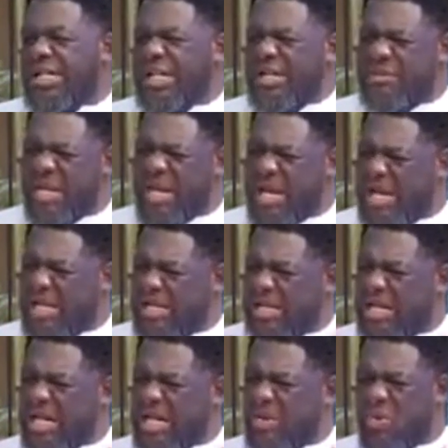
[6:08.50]
the
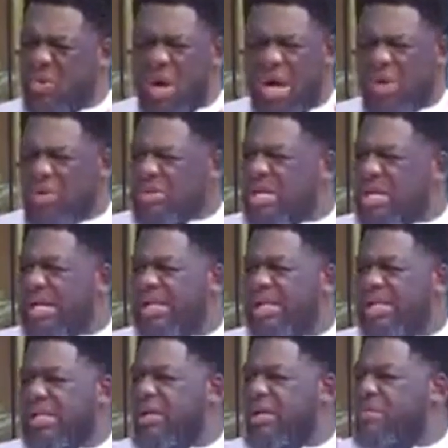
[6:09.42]
mechanic now were
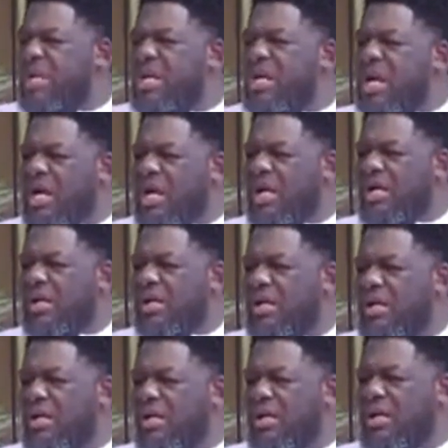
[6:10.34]
outside. The minka,
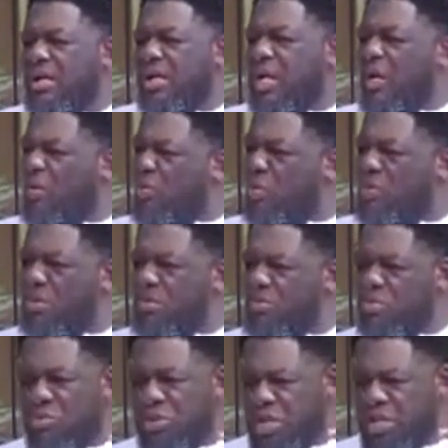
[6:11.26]
I will me
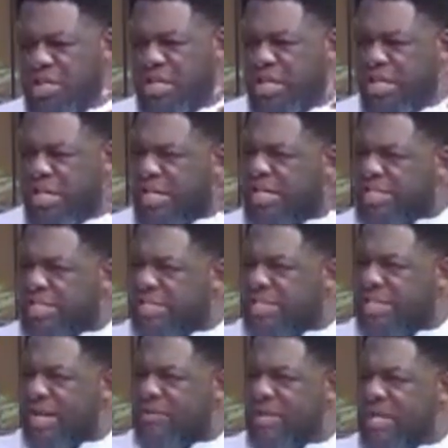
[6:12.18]
move. They didn't
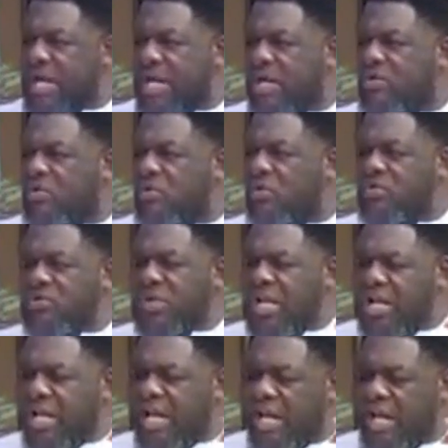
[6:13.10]
see a mechanic.
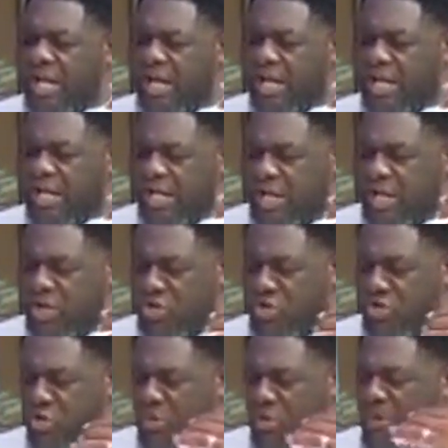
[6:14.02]

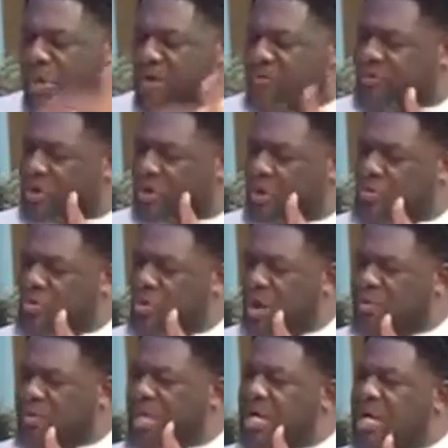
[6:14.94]
No, mama felt
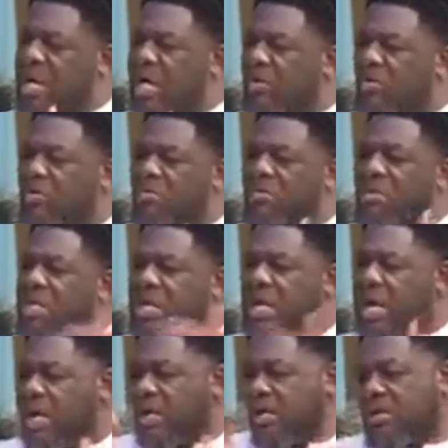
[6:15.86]
more minka, no
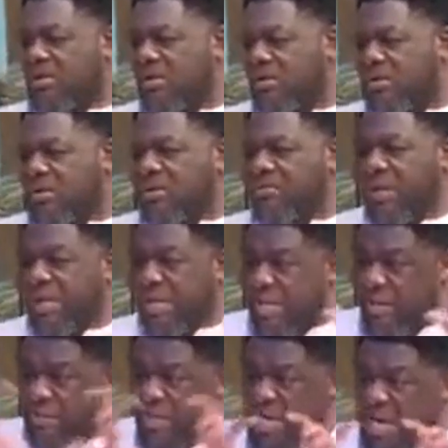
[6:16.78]
minka. But
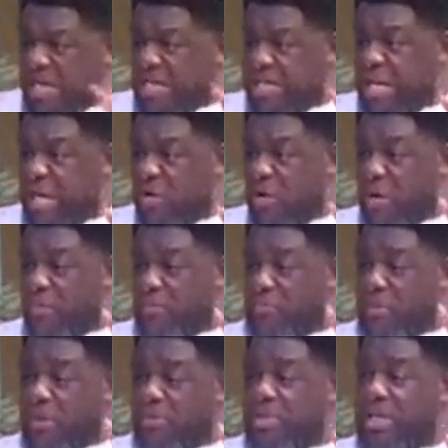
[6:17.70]
the mechanic now were
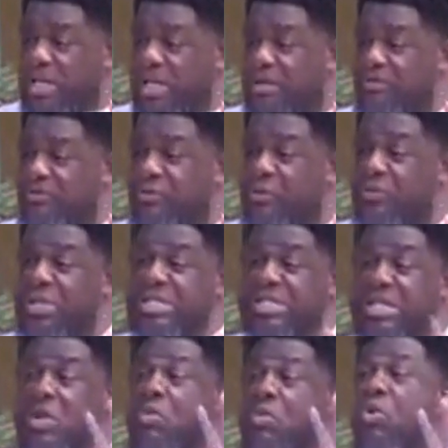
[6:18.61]
public
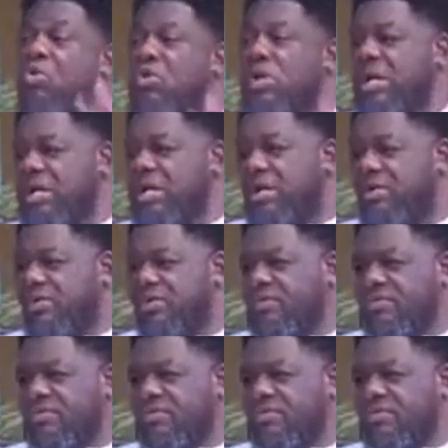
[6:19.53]
information. I will hold on.